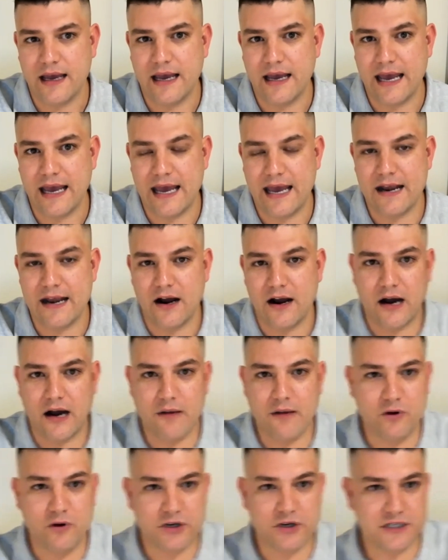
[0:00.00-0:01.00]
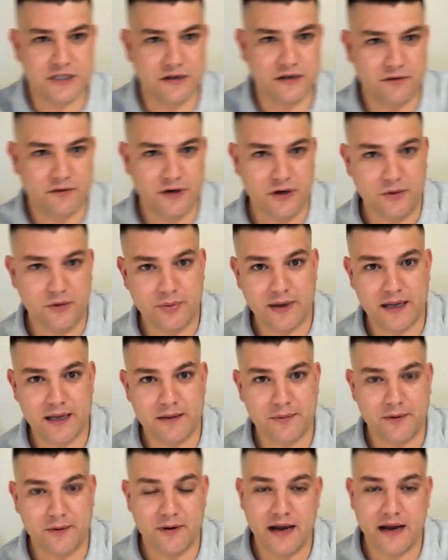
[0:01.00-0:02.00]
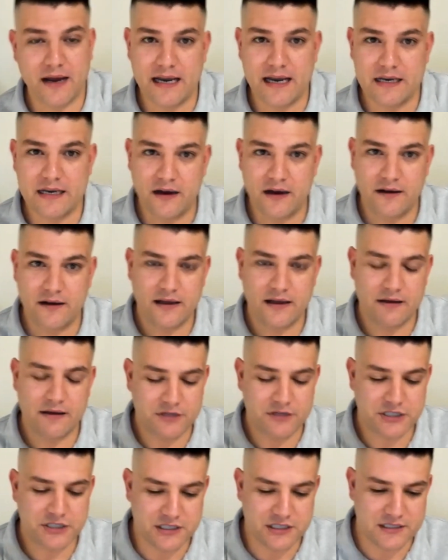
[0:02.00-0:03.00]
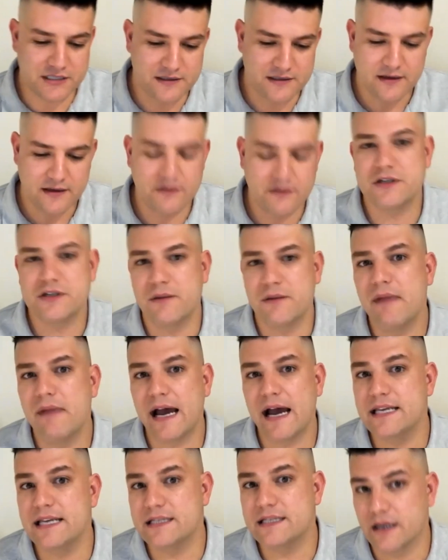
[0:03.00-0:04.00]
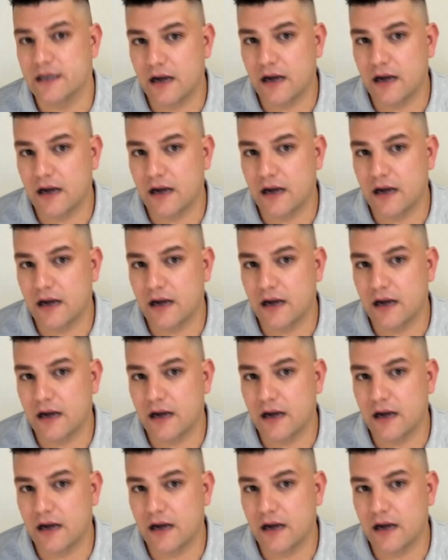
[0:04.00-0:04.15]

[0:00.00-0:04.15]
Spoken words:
And I'm watching real people, and it was amazing.